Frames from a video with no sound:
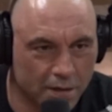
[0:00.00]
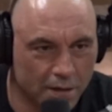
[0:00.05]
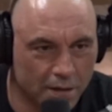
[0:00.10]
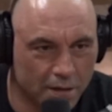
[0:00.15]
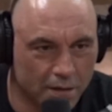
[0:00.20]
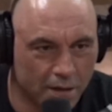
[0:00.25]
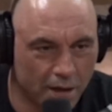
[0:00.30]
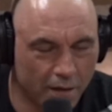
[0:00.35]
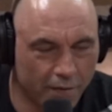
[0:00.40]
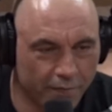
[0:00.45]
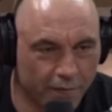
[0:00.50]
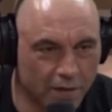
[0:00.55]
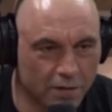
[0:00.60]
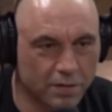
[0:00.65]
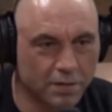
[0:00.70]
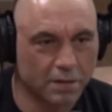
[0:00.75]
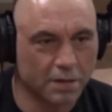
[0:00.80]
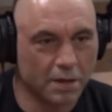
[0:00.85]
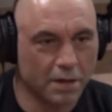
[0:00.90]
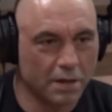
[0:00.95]
that
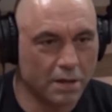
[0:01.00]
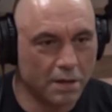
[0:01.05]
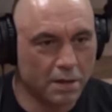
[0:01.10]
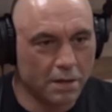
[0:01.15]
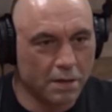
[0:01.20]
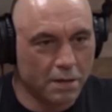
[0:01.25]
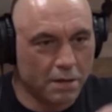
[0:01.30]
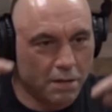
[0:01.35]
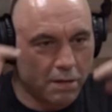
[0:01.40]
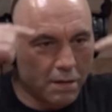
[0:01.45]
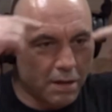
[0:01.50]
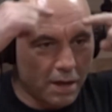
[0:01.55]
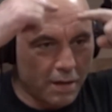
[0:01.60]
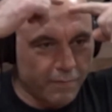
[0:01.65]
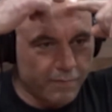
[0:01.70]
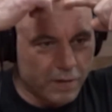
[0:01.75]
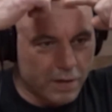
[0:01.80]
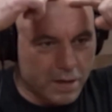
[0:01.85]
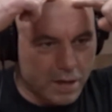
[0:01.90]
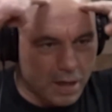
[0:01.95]
eventually you're gonna have
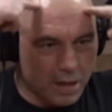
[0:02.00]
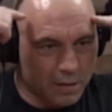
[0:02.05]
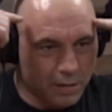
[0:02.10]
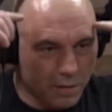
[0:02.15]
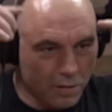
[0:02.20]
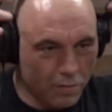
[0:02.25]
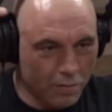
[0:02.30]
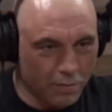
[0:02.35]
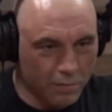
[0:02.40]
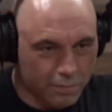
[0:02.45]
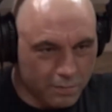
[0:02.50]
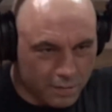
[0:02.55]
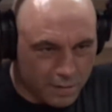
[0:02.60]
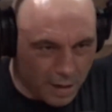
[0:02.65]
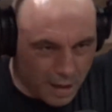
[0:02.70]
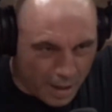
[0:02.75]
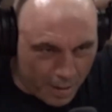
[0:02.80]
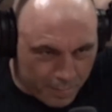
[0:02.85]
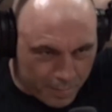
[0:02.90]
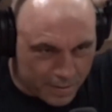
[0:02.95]
to cut the whole
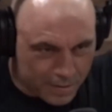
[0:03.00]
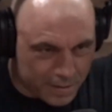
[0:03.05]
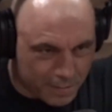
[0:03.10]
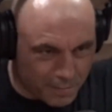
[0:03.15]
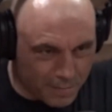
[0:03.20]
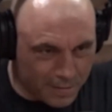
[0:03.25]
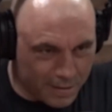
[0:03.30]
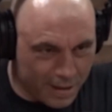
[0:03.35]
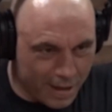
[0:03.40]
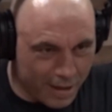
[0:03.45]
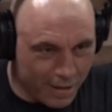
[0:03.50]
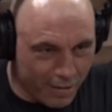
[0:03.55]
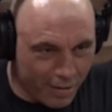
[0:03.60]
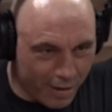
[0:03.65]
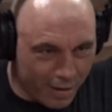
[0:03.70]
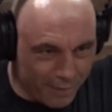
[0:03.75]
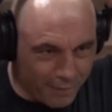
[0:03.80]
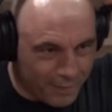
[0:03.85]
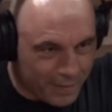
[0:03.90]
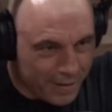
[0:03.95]
top of someone's head
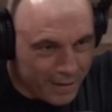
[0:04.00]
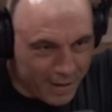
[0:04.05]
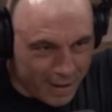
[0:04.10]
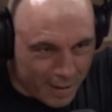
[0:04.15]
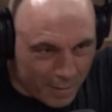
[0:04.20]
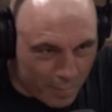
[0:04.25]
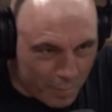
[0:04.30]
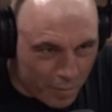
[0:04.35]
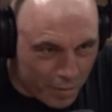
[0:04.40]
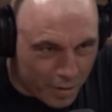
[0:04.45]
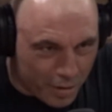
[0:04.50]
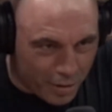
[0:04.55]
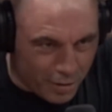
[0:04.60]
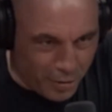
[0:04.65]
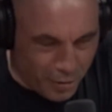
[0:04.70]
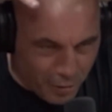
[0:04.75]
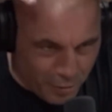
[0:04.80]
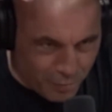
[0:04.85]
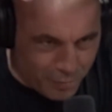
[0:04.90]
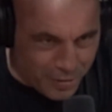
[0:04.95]
off and put a
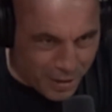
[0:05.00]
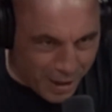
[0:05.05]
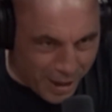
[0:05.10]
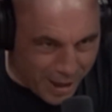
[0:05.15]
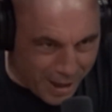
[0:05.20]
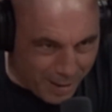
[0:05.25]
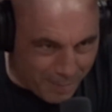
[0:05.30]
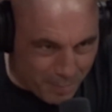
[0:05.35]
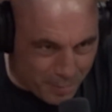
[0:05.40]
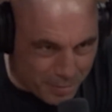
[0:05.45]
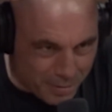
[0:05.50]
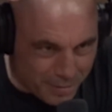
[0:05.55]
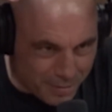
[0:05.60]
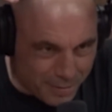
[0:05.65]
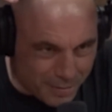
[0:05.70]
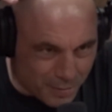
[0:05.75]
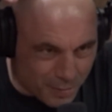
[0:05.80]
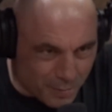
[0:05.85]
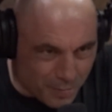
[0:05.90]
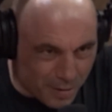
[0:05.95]
new top
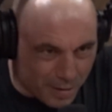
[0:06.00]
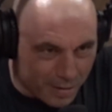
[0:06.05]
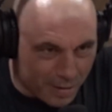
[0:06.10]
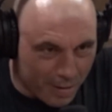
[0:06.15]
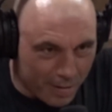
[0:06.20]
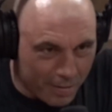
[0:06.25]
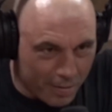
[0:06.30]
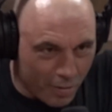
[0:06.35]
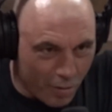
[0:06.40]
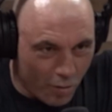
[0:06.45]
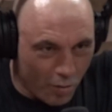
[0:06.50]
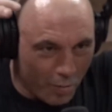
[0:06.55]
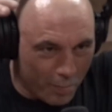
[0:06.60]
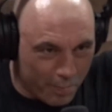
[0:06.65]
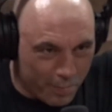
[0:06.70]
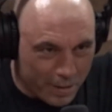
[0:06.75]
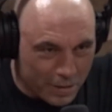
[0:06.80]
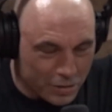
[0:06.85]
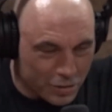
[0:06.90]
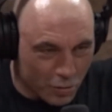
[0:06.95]
with a whole
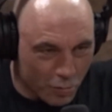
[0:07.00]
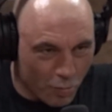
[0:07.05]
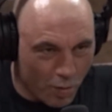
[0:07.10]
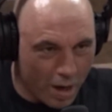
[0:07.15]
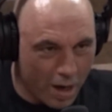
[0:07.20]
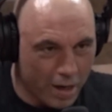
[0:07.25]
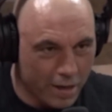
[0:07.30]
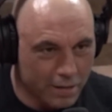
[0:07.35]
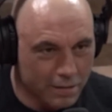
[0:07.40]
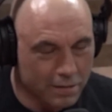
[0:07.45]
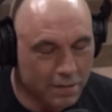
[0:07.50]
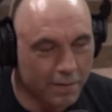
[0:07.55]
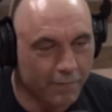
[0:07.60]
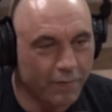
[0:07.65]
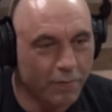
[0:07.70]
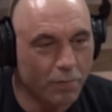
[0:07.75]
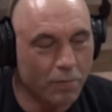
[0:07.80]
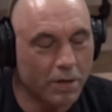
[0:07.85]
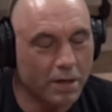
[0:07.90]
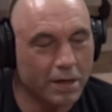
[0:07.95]
bunch of wires if
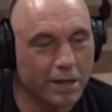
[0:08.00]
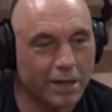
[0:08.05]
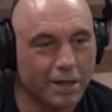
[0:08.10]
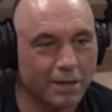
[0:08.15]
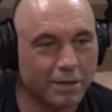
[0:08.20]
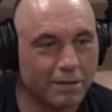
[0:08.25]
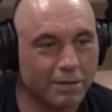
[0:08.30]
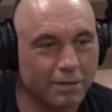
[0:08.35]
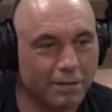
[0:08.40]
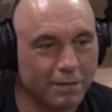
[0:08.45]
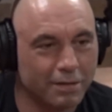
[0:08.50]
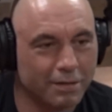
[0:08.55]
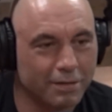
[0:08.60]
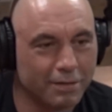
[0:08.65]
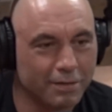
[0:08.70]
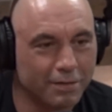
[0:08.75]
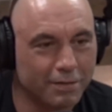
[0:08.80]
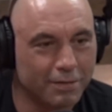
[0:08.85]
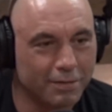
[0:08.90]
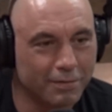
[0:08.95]
you want to get,
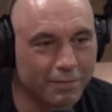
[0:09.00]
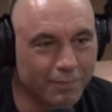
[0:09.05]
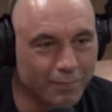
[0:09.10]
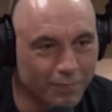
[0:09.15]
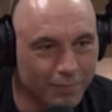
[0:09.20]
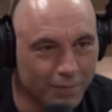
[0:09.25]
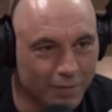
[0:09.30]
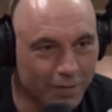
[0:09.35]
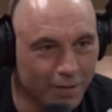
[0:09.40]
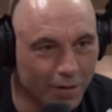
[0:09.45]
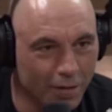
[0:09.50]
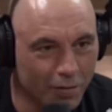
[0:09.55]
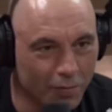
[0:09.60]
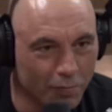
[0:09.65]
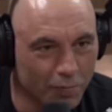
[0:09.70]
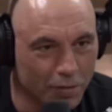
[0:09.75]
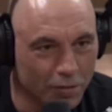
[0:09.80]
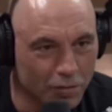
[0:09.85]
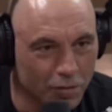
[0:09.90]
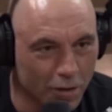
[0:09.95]
the
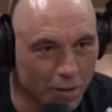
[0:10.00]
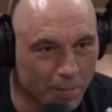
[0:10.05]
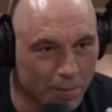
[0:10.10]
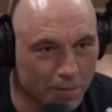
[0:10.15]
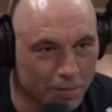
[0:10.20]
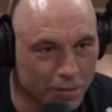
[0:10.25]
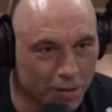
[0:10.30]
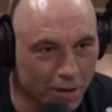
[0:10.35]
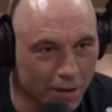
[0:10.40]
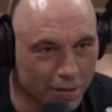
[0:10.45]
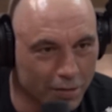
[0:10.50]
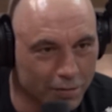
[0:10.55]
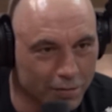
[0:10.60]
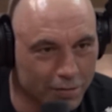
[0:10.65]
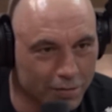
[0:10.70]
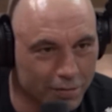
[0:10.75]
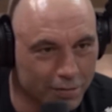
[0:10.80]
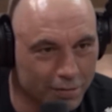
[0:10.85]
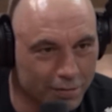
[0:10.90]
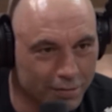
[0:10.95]
real
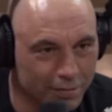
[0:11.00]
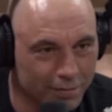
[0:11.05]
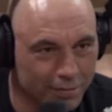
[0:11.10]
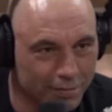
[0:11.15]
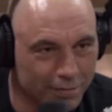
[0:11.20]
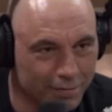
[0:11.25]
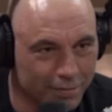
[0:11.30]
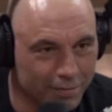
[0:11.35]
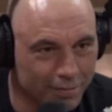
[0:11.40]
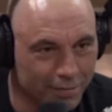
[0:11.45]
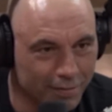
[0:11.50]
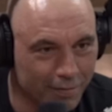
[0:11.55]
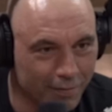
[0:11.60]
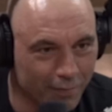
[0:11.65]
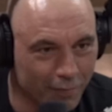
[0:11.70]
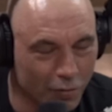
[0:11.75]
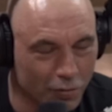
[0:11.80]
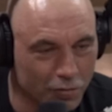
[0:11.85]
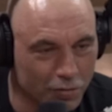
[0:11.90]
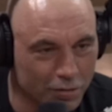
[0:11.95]
turbocharged
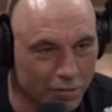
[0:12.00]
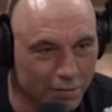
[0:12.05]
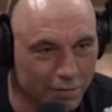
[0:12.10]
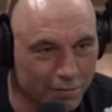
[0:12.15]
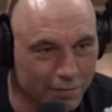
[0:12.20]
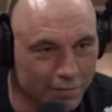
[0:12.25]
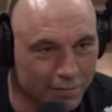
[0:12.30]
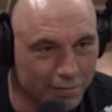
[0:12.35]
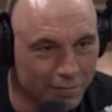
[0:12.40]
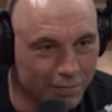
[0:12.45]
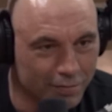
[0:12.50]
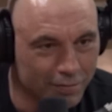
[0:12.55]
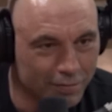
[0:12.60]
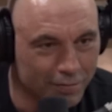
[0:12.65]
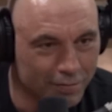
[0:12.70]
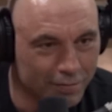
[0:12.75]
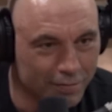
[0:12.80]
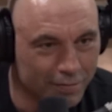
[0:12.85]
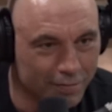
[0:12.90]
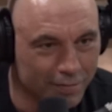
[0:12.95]
version,
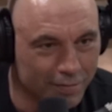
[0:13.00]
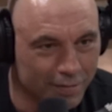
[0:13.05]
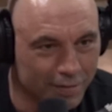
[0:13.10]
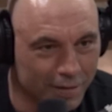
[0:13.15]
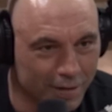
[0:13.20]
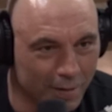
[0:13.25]
the